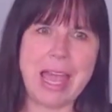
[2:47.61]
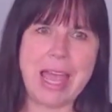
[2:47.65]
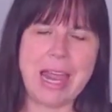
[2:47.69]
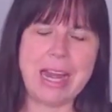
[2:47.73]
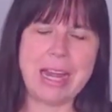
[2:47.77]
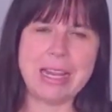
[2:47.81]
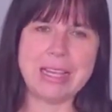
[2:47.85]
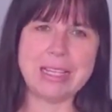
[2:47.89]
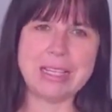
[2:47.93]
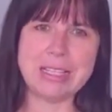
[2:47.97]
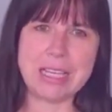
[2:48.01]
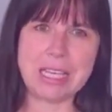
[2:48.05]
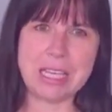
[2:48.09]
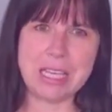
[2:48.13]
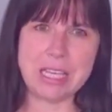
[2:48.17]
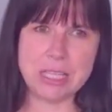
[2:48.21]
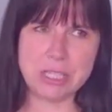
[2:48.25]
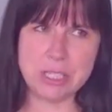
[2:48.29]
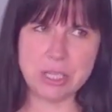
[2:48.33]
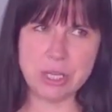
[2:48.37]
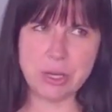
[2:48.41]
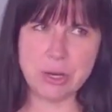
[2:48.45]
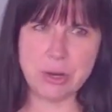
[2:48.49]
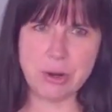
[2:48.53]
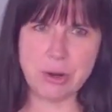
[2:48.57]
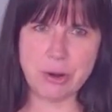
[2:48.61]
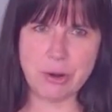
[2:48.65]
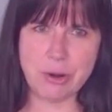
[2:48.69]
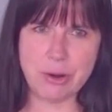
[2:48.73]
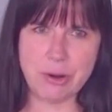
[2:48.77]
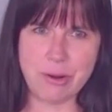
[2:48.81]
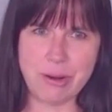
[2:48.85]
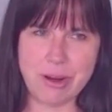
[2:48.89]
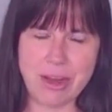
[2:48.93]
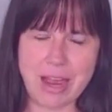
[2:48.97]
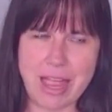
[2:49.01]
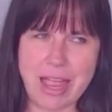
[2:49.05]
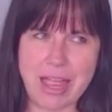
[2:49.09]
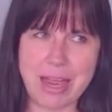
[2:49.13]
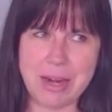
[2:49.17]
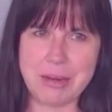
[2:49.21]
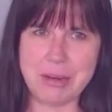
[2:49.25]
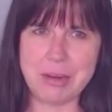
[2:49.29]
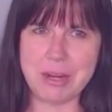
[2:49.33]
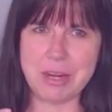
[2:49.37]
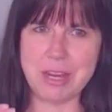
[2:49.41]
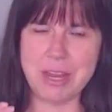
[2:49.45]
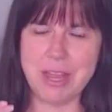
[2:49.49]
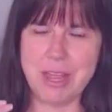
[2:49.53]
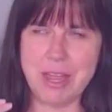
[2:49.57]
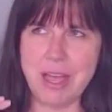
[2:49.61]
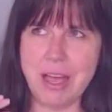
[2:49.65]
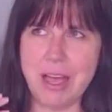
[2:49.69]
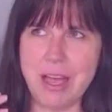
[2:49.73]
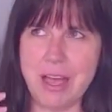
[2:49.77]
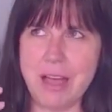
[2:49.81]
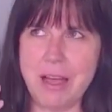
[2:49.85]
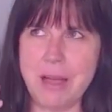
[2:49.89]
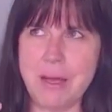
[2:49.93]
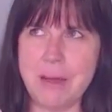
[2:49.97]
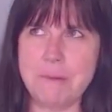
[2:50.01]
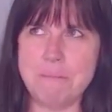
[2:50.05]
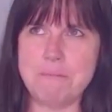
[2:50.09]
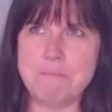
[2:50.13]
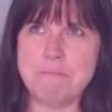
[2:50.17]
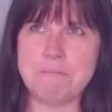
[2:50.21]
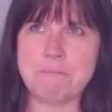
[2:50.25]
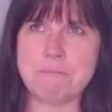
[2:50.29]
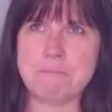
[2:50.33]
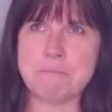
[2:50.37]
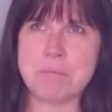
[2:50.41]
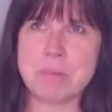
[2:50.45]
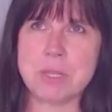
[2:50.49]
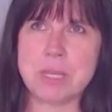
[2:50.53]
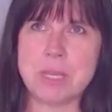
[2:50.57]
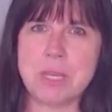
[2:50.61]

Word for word: And it's easier and um,